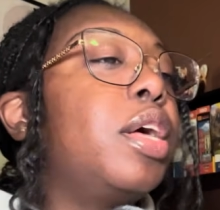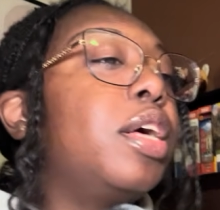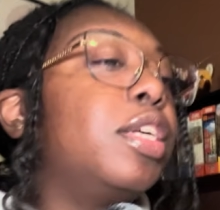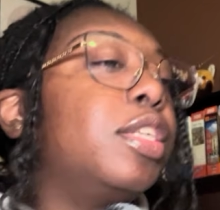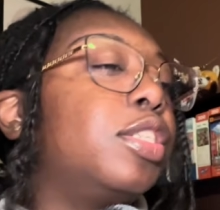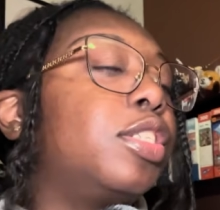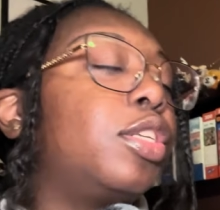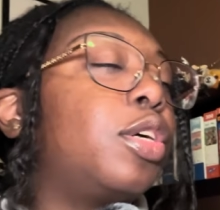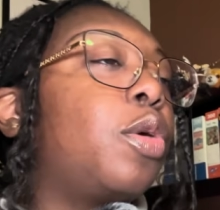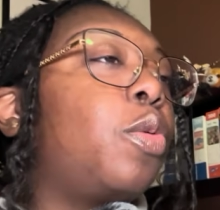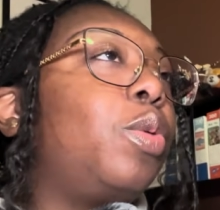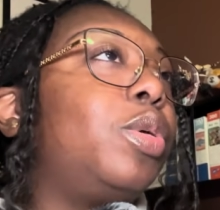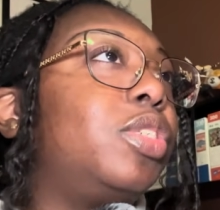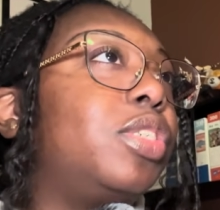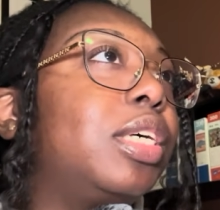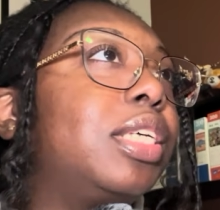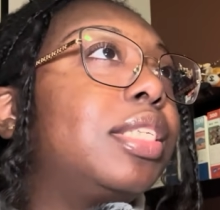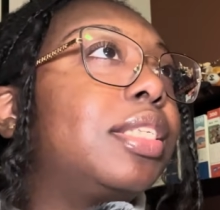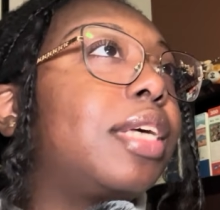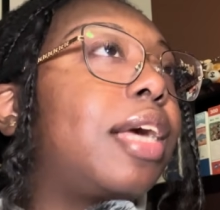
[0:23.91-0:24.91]
So we
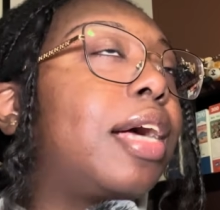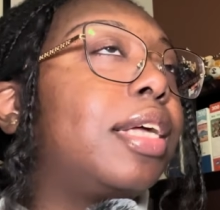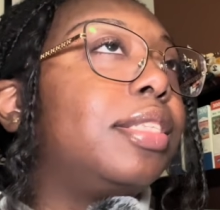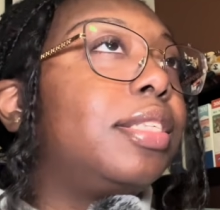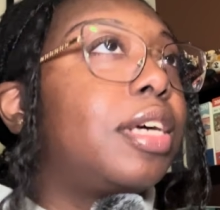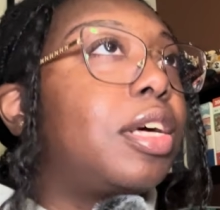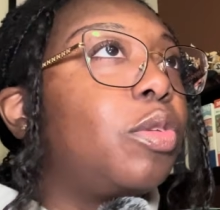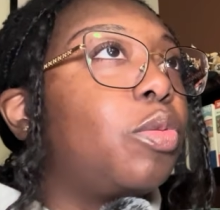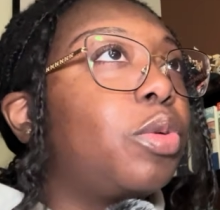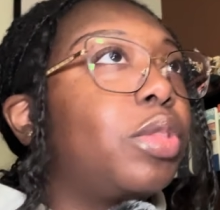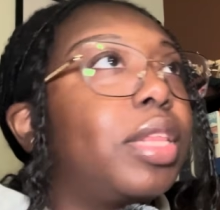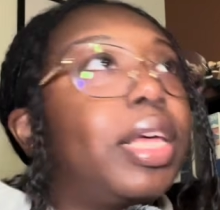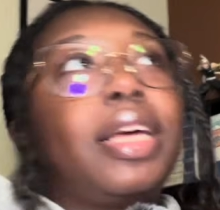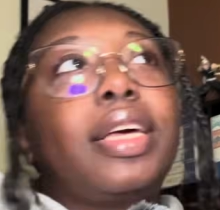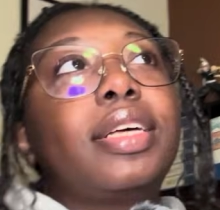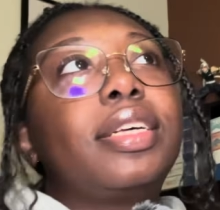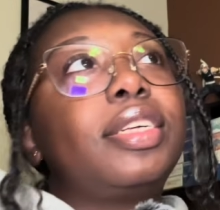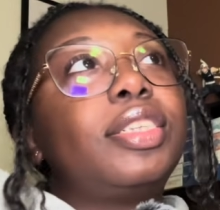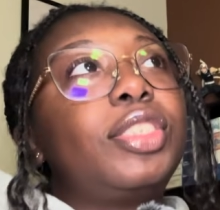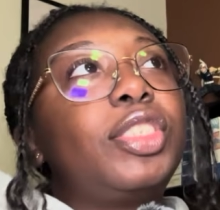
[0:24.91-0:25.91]
just got done with like
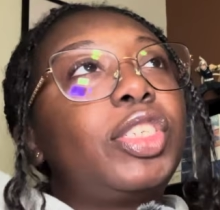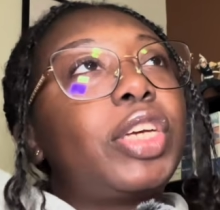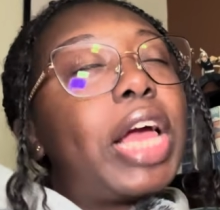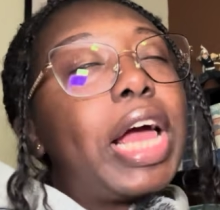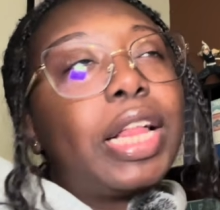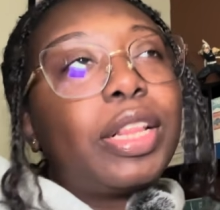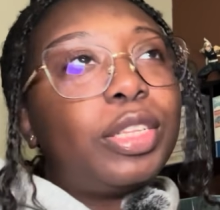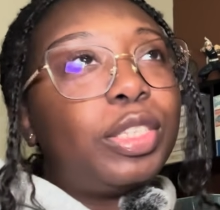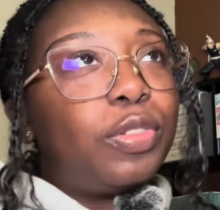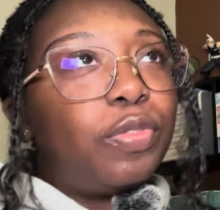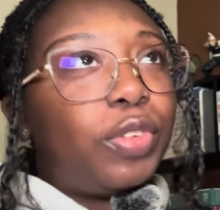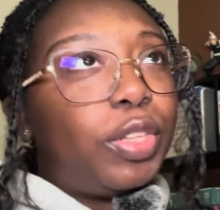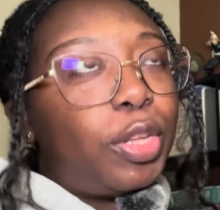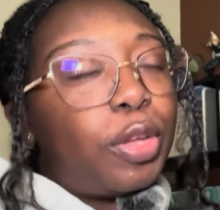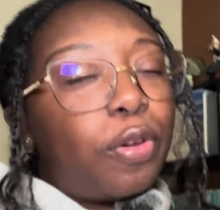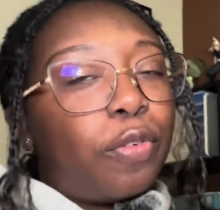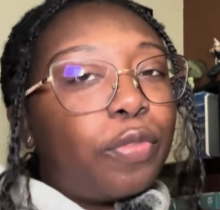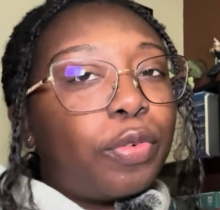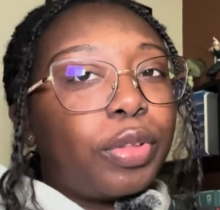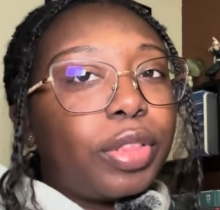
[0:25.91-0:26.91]
a challenge
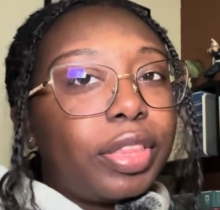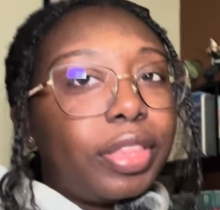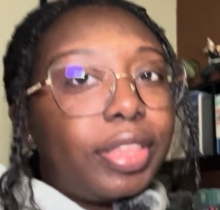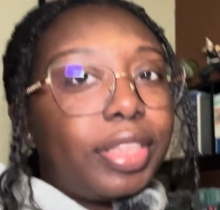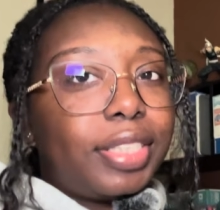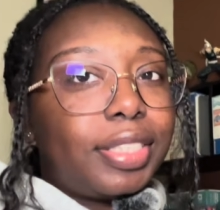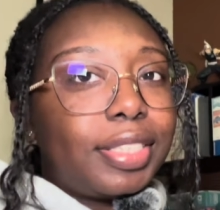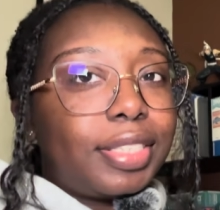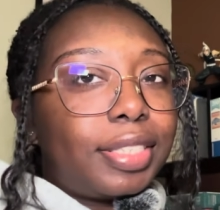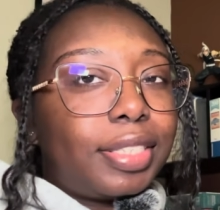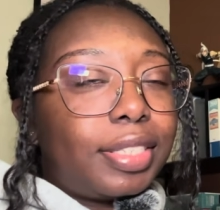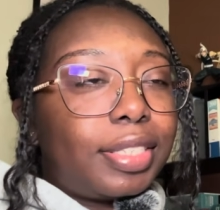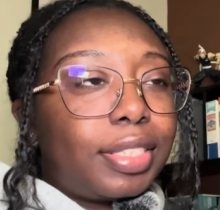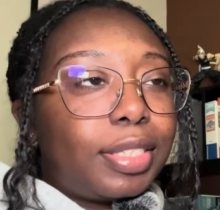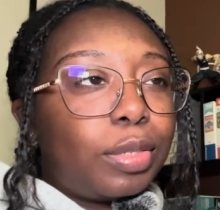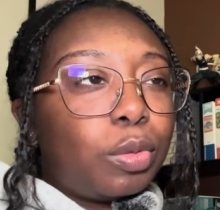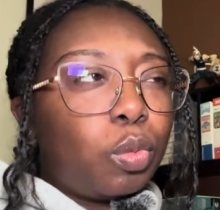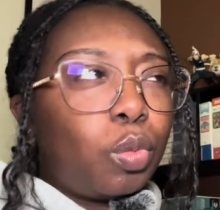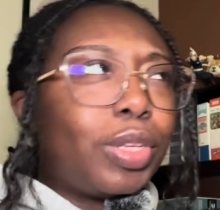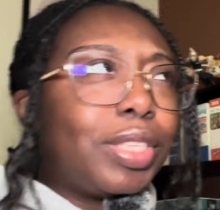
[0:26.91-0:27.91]
video for this
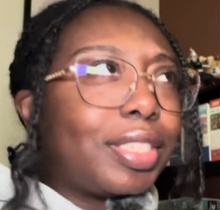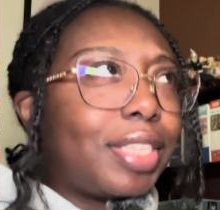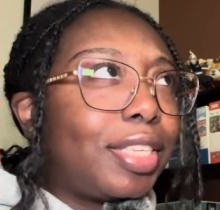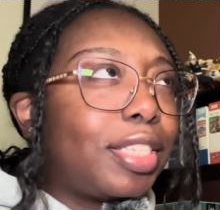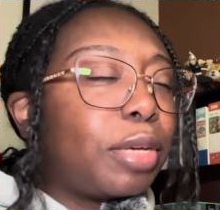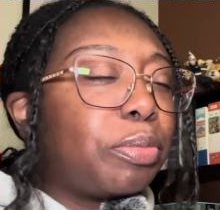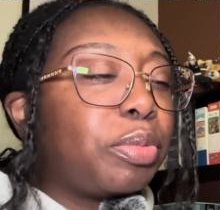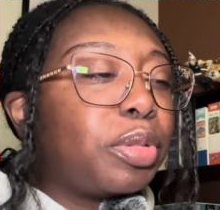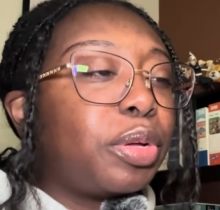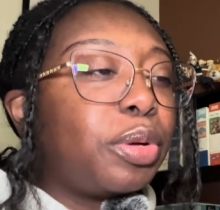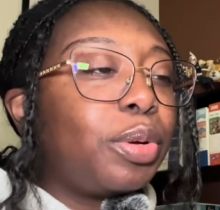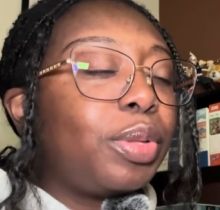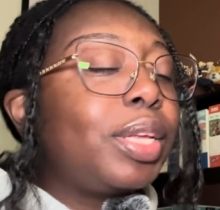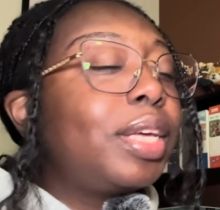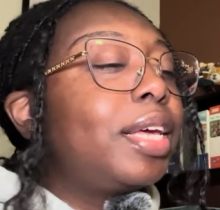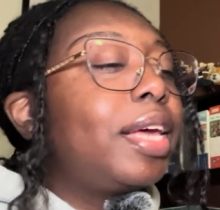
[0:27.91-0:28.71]
Wednesday's upload,